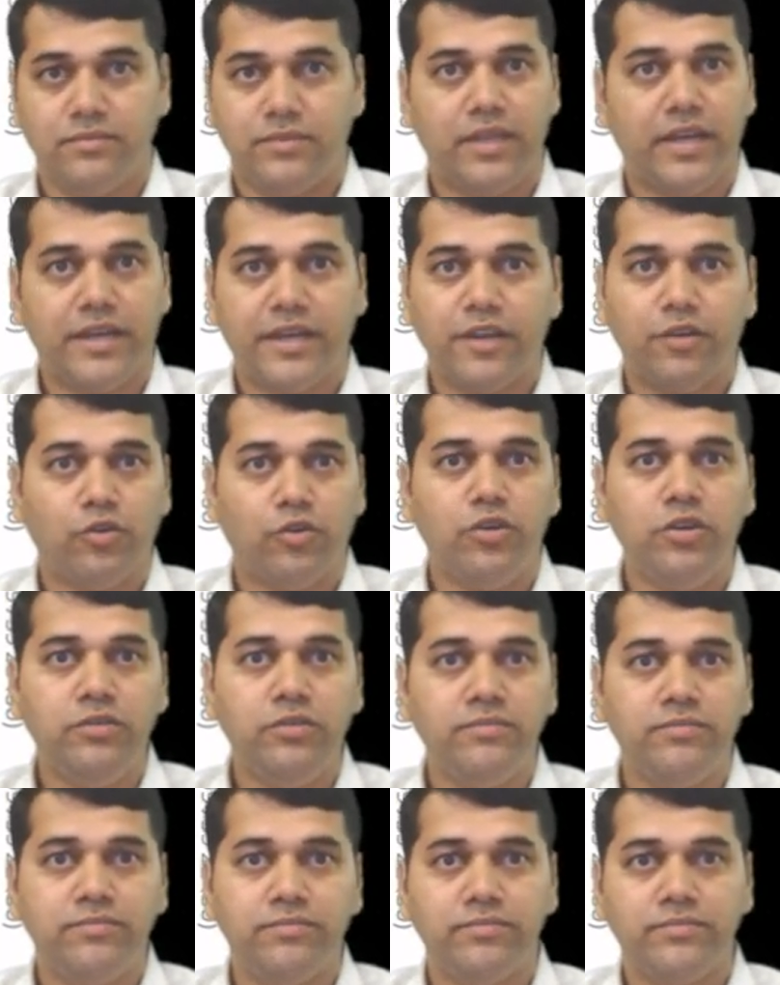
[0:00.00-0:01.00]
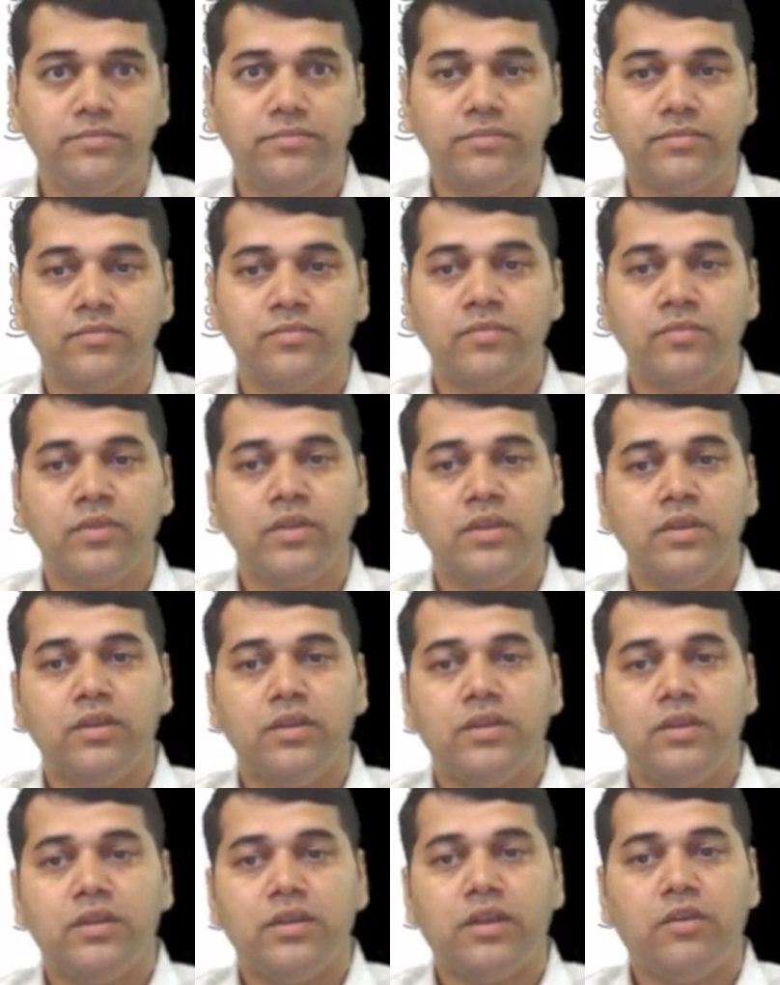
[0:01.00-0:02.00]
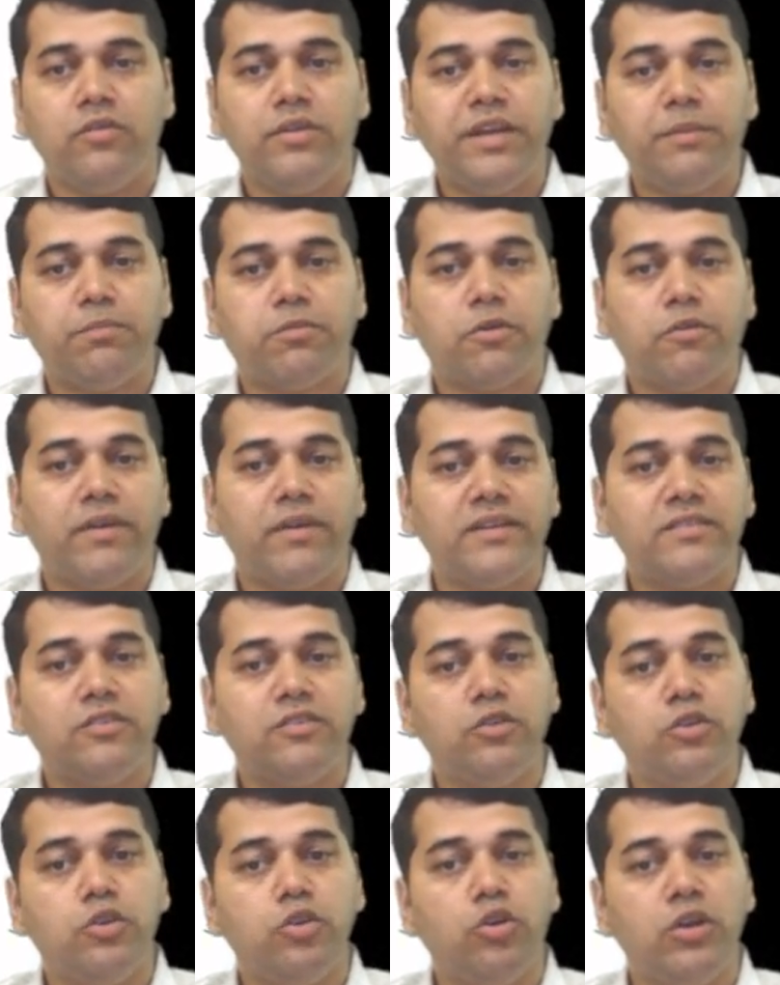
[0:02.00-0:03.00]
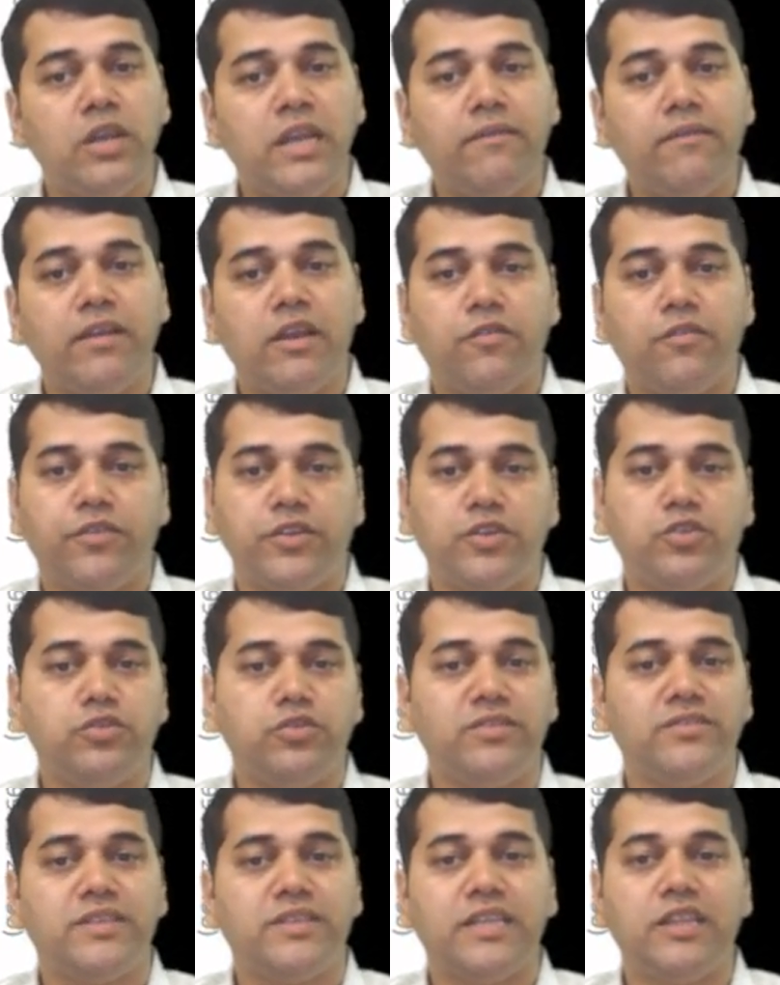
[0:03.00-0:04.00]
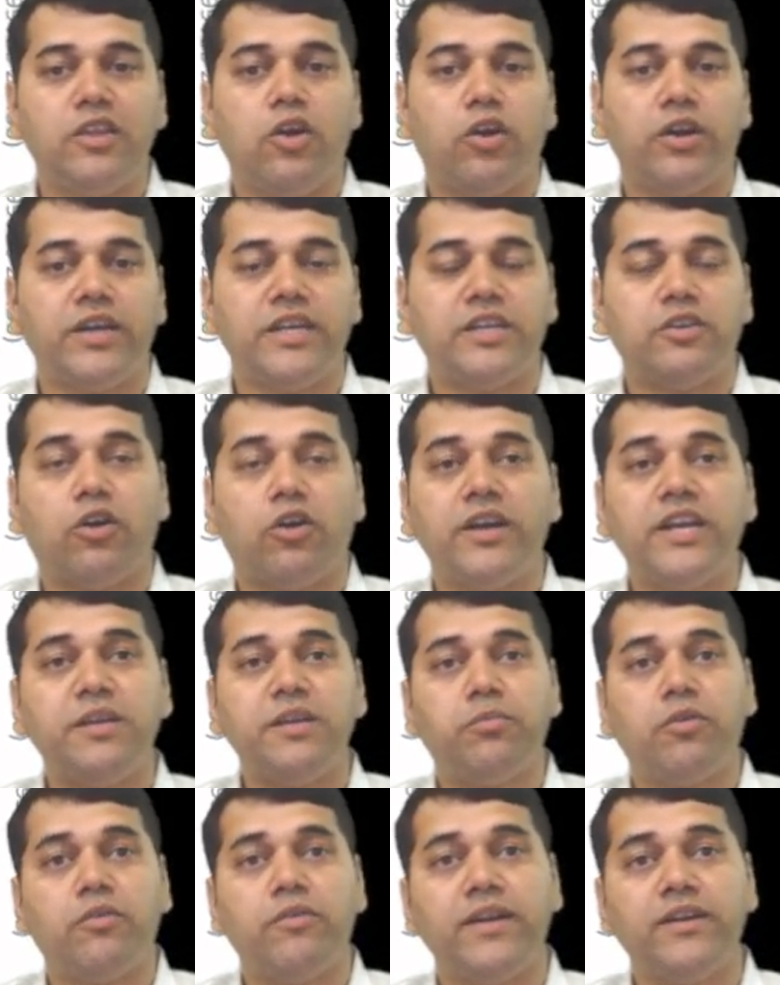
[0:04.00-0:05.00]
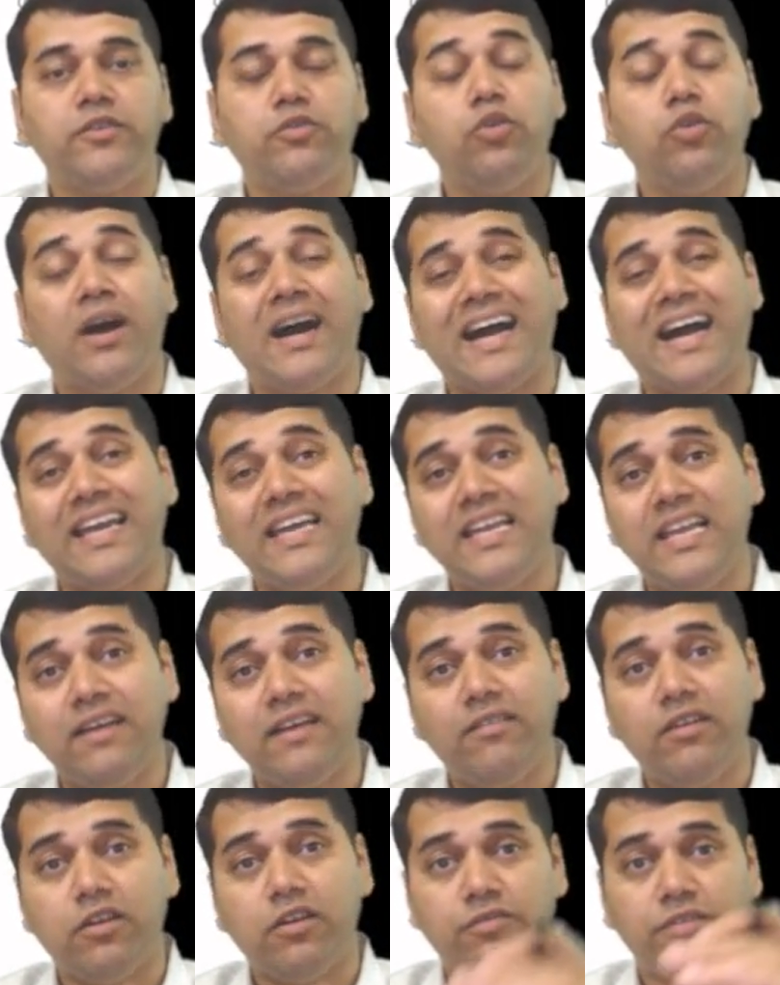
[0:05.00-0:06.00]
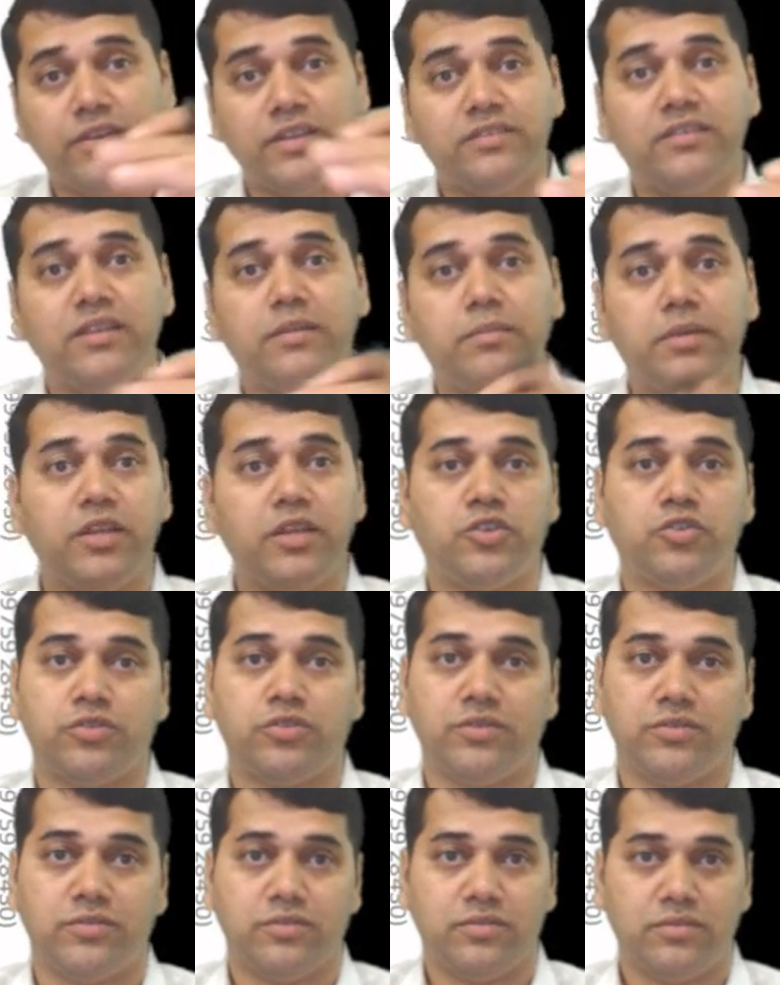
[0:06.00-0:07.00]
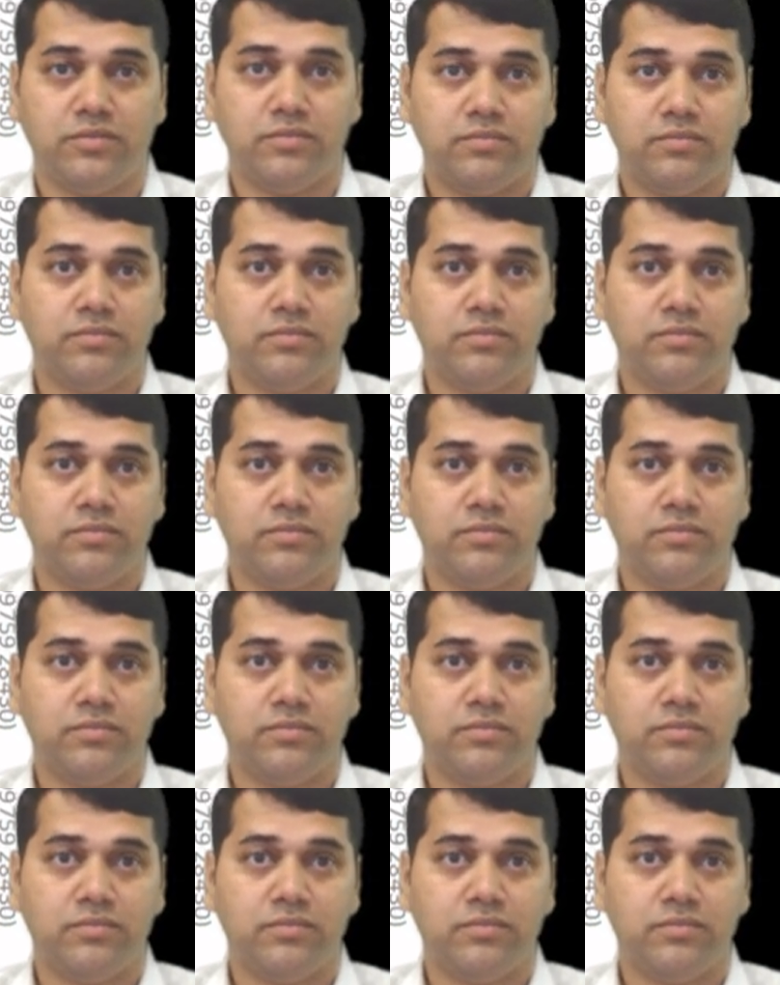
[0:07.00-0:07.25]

Getting hold? Now it provides a low level of assurance than the audit. Audit provides you high level of reasonable assurance.